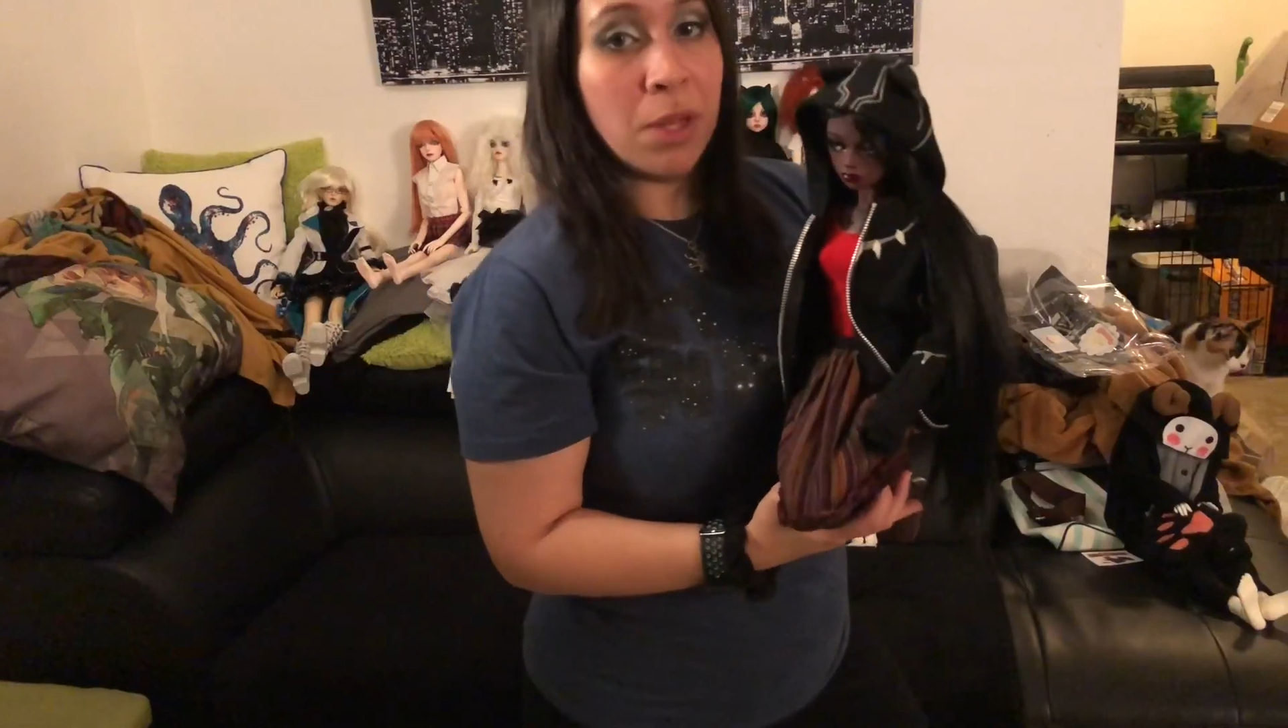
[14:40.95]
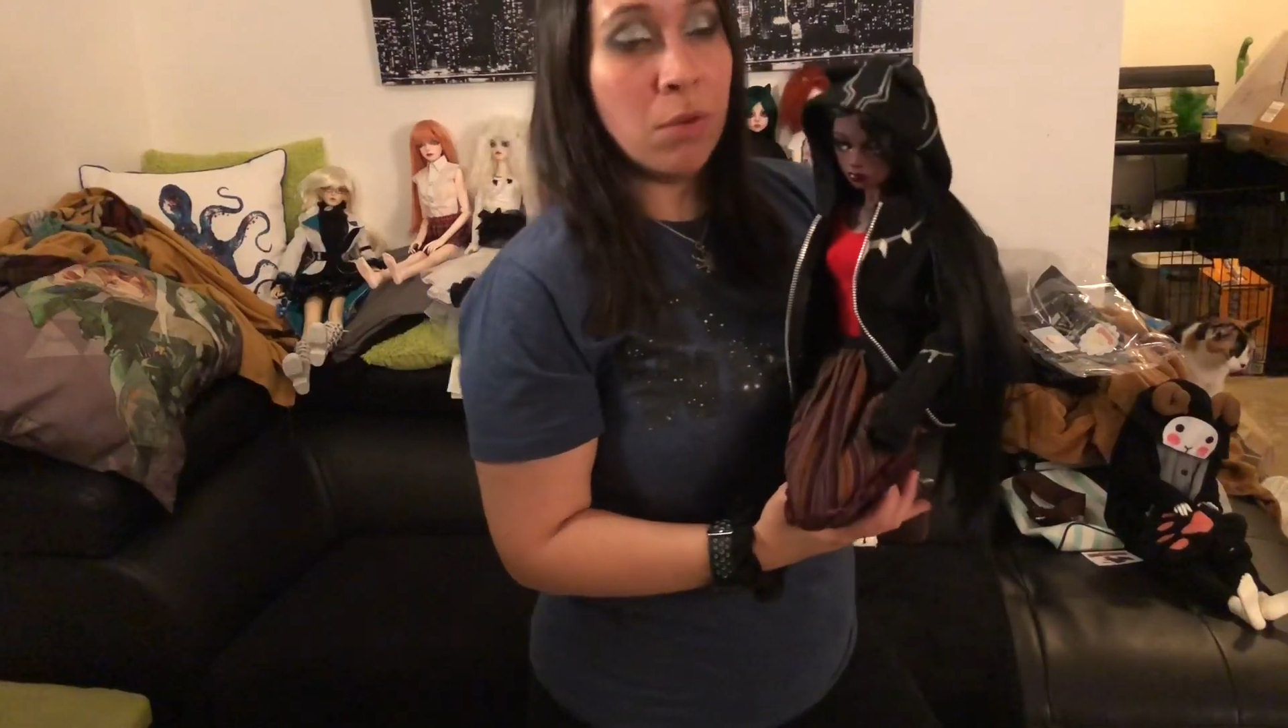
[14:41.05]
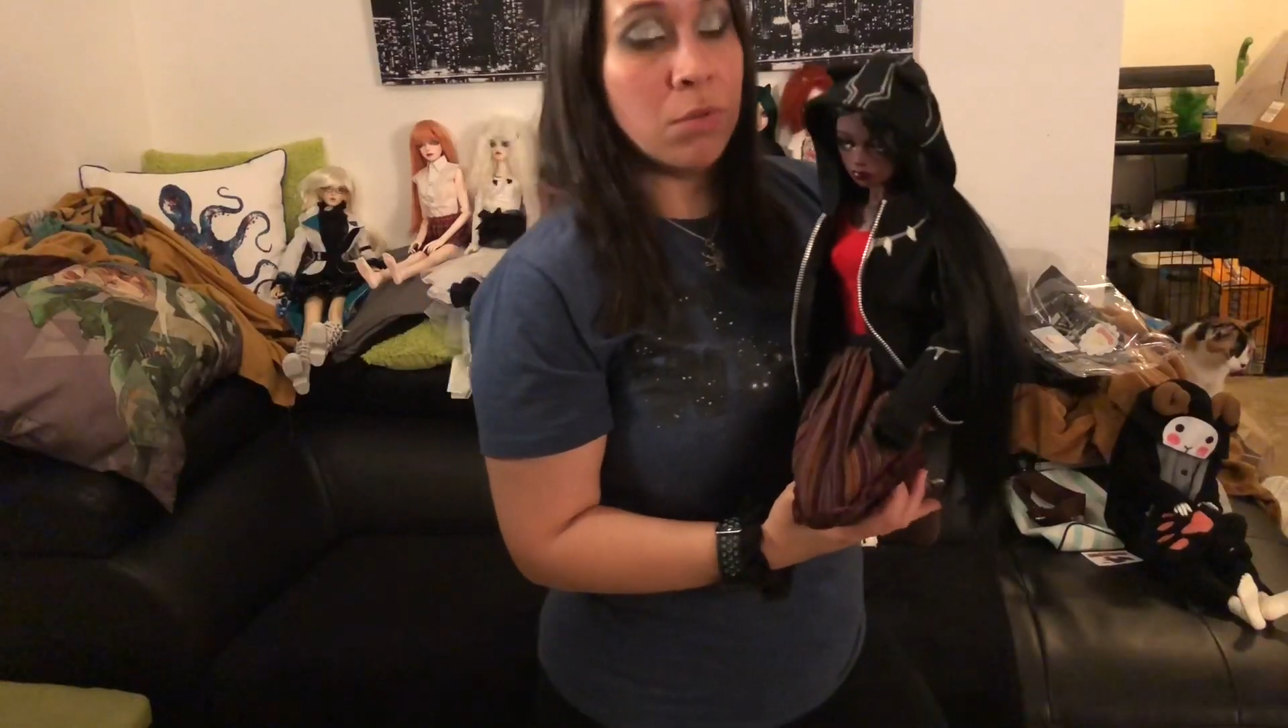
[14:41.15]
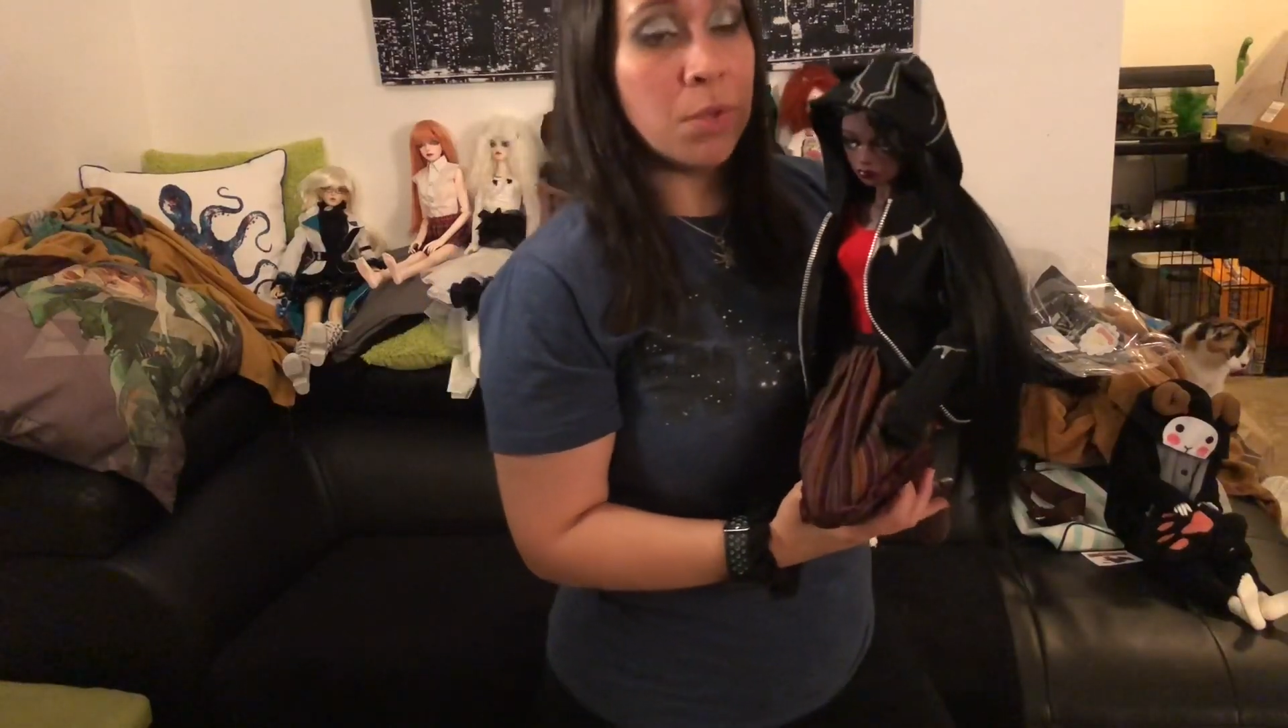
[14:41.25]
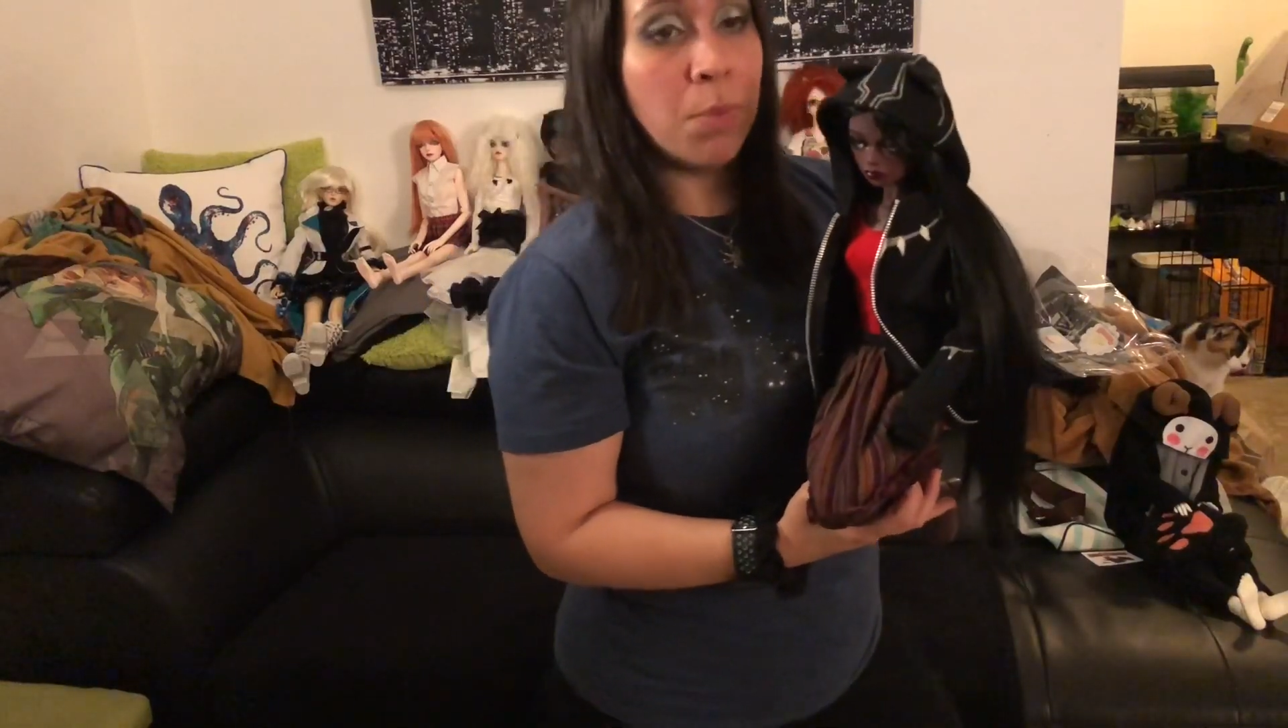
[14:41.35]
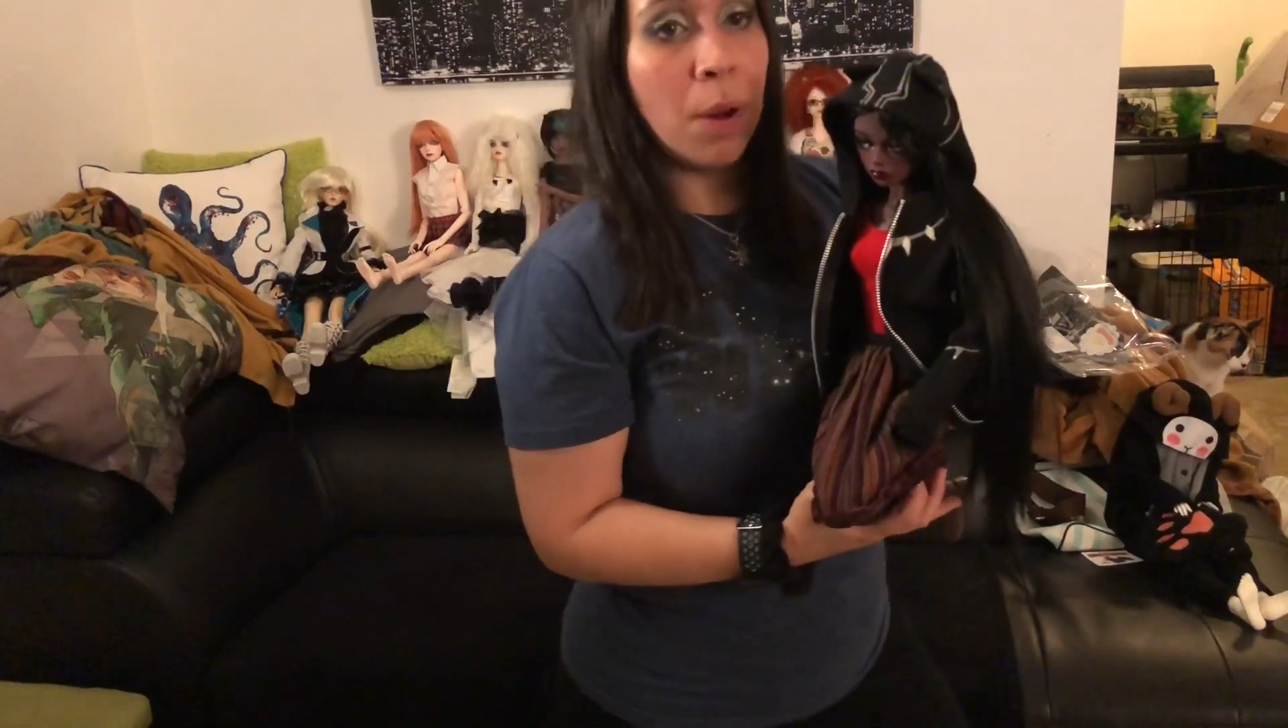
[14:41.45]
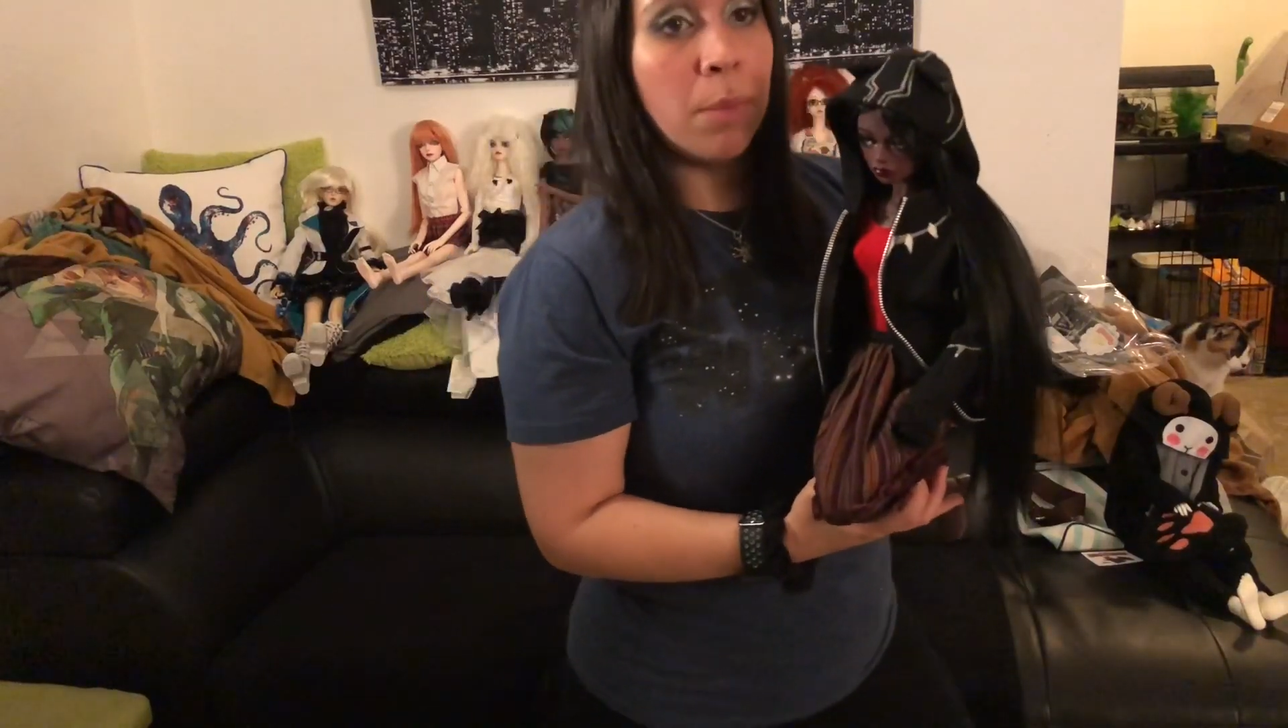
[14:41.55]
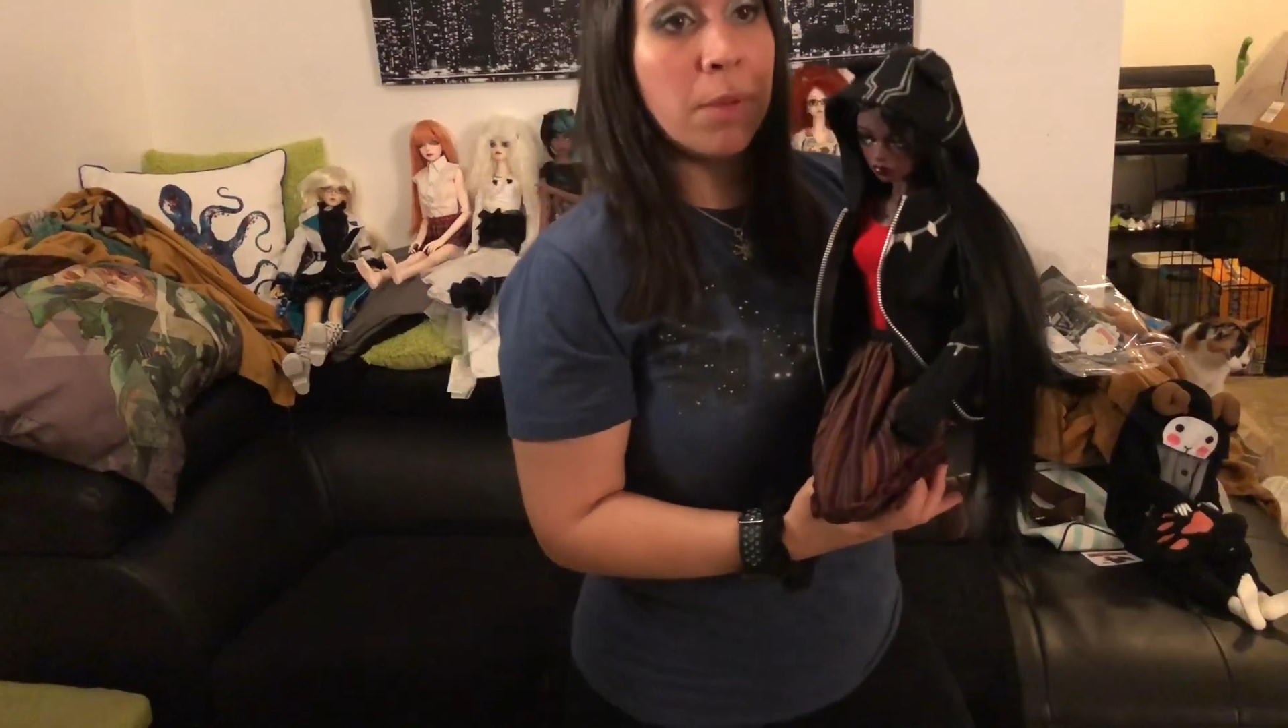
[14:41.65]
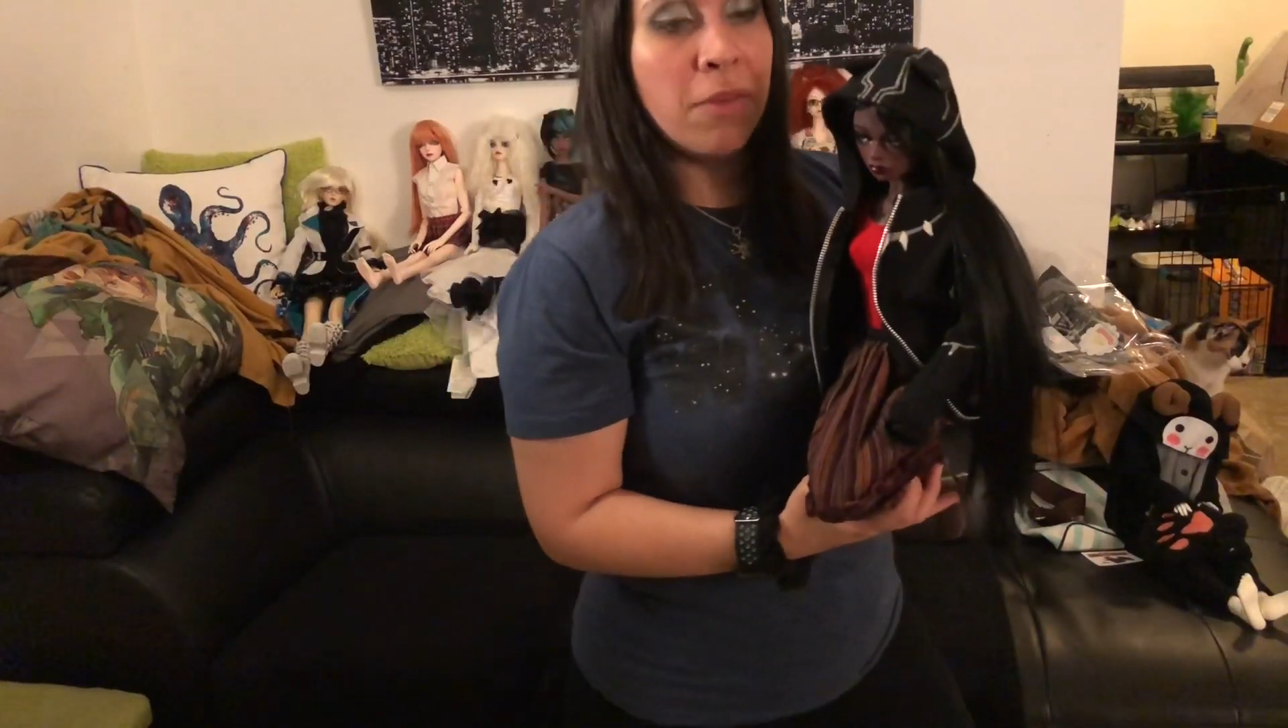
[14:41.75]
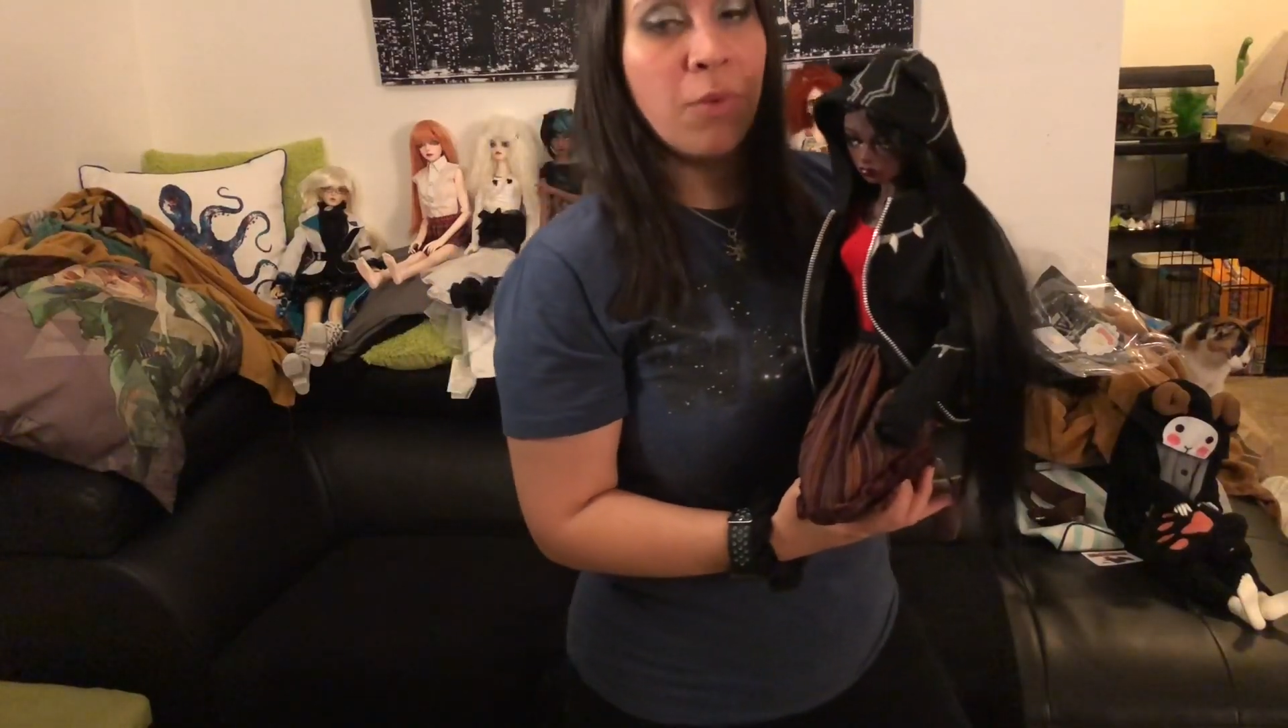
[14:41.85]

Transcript: alone was probably